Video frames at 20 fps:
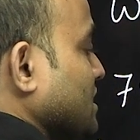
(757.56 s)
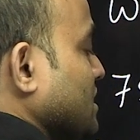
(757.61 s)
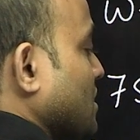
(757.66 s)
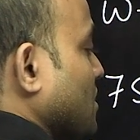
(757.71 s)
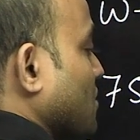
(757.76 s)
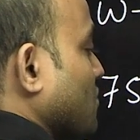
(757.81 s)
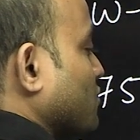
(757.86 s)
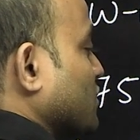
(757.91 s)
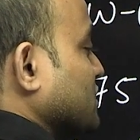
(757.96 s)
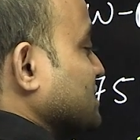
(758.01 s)

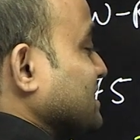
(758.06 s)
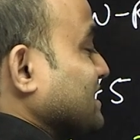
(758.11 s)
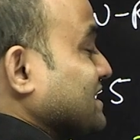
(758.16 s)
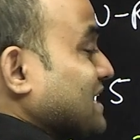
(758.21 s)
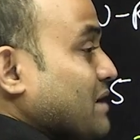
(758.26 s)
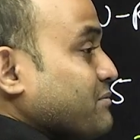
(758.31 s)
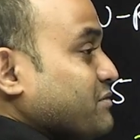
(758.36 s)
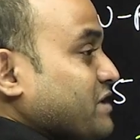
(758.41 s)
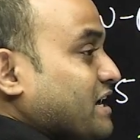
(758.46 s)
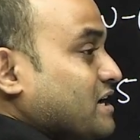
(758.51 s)
what's the
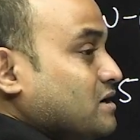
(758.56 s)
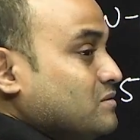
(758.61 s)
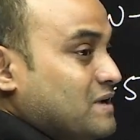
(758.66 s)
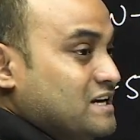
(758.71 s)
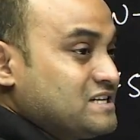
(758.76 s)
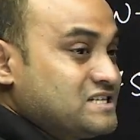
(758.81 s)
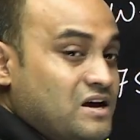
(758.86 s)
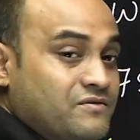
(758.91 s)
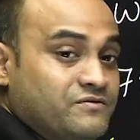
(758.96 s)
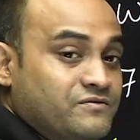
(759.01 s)
time taken by
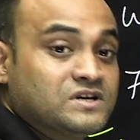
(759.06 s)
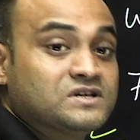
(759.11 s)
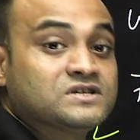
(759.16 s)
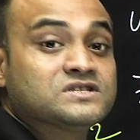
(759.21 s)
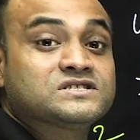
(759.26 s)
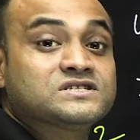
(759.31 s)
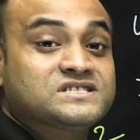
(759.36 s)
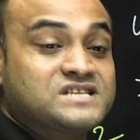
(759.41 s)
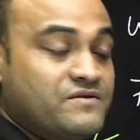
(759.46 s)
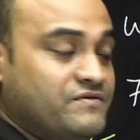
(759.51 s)
Xavier?
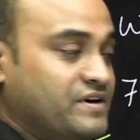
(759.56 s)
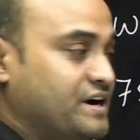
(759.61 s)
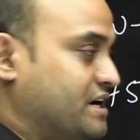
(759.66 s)
70